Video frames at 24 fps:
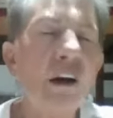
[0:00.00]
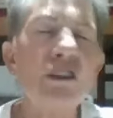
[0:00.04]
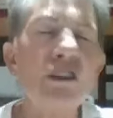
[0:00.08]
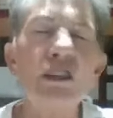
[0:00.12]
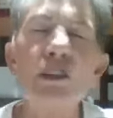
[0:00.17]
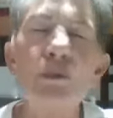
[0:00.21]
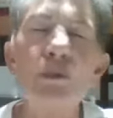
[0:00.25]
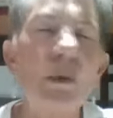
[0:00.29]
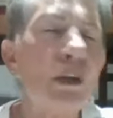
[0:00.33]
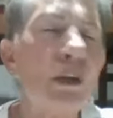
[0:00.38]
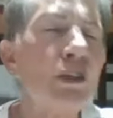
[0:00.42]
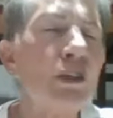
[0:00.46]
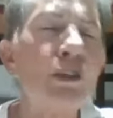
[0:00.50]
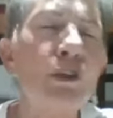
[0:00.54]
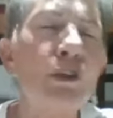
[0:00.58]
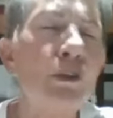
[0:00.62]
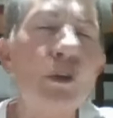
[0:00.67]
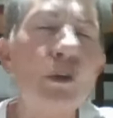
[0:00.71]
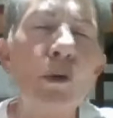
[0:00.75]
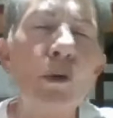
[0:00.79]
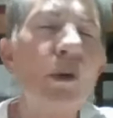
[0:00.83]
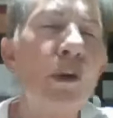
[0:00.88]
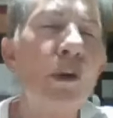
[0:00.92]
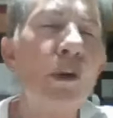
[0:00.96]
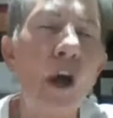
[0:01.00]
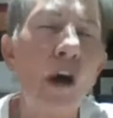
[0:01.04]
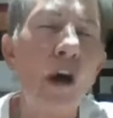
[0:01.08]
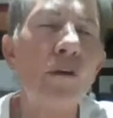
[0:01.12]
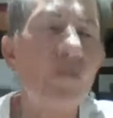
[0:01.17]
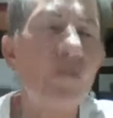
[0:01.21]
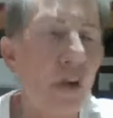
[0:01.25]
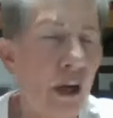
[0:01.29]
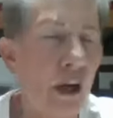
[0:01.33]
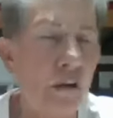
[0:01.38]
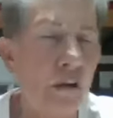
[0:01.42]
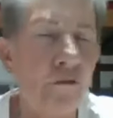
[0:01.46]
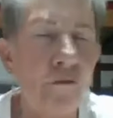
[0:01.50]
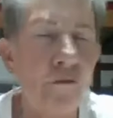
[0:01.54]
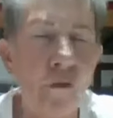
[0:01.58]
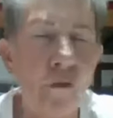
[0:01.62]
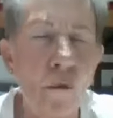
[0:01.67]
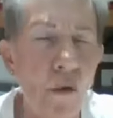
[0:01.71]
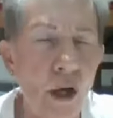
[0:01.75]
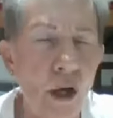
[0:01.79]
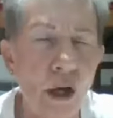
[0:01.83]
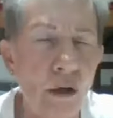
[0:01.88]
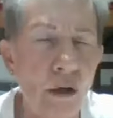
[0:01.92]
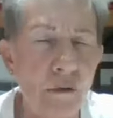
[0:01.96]
just wants to turn over and
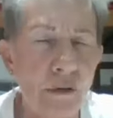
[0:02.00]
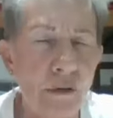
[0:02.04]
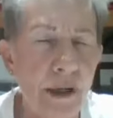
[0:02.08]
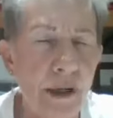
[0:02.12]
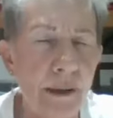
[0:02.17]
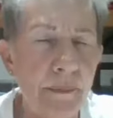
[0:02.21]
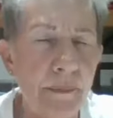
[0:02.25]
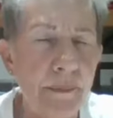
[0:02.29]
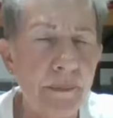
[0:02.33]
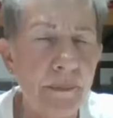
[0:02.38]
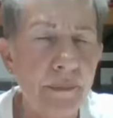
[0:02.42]
fall over.